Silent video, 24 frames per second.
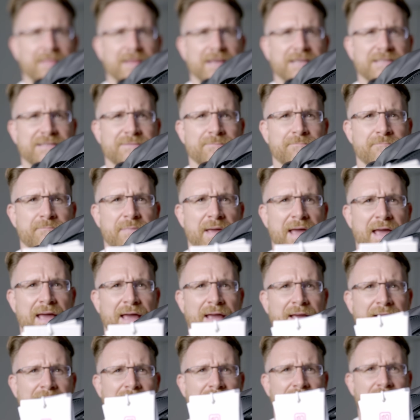this
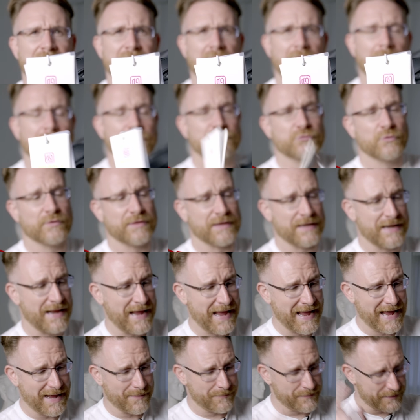bag comes with an
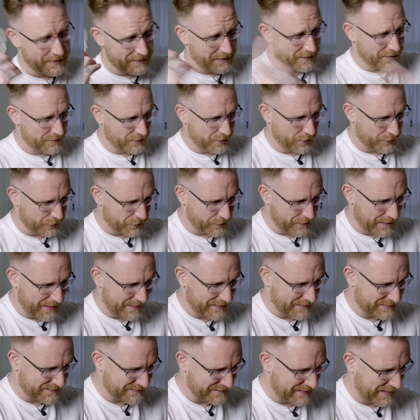app, and I'll go through that
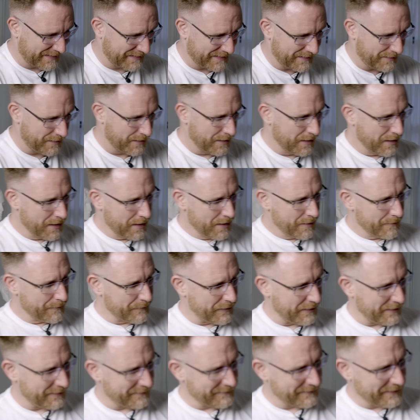in a second.
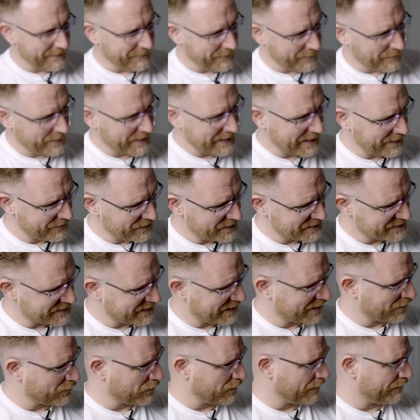But if I'm gonna give this
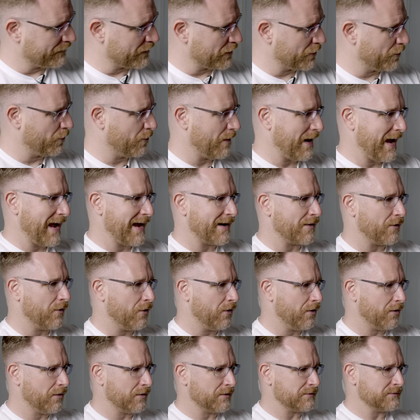thing a review at
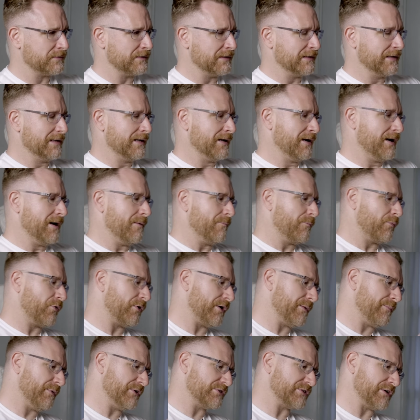all,
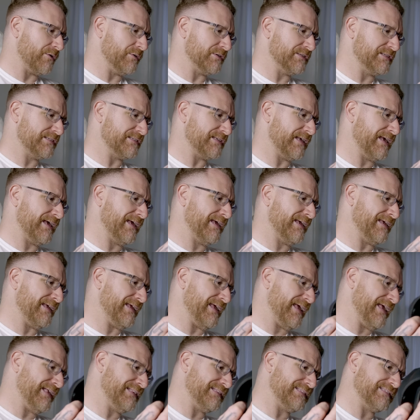pretty much I would
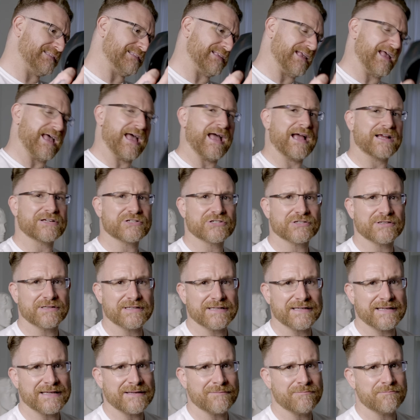say it's
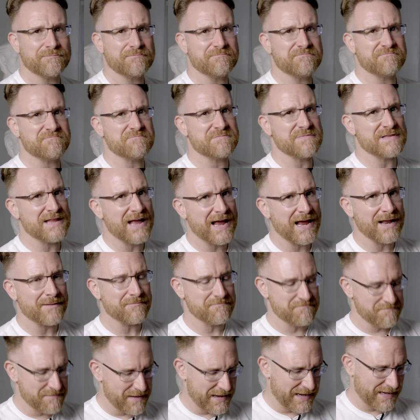actually
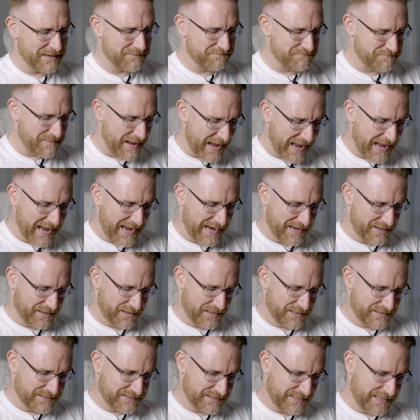not made bad.
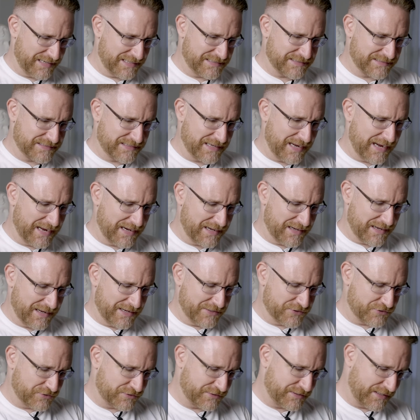It's got
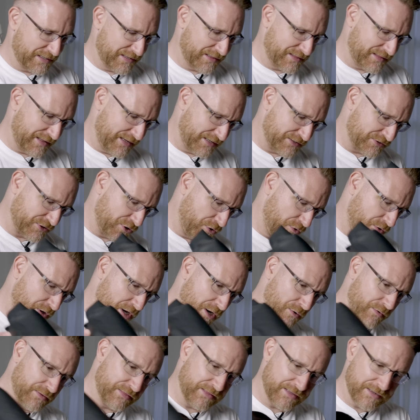interesting things going
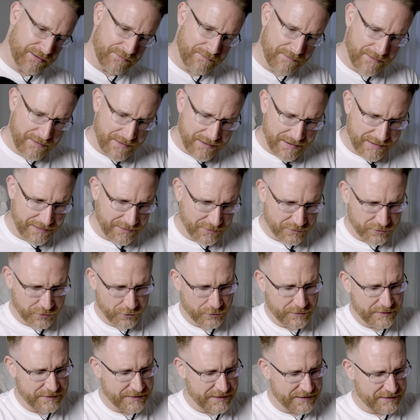on with it,
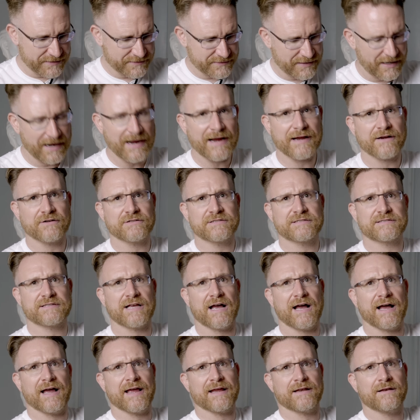including the entire
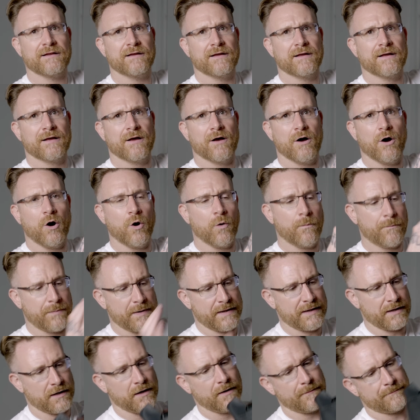side
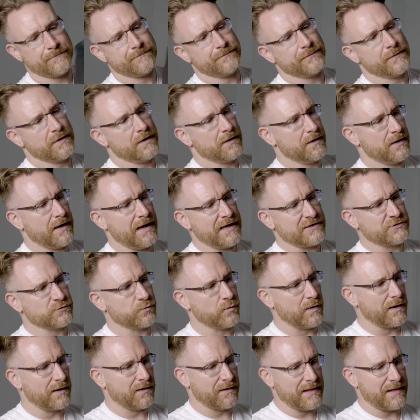opening up, as
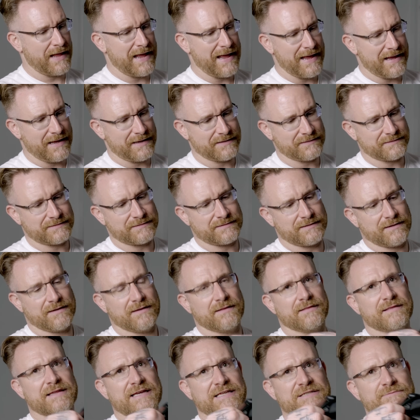well as
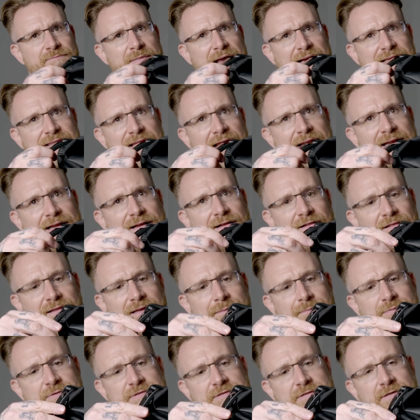these magnetic
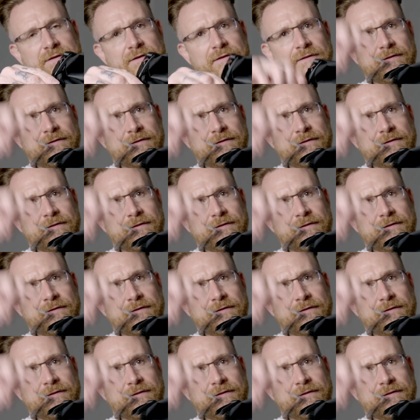clips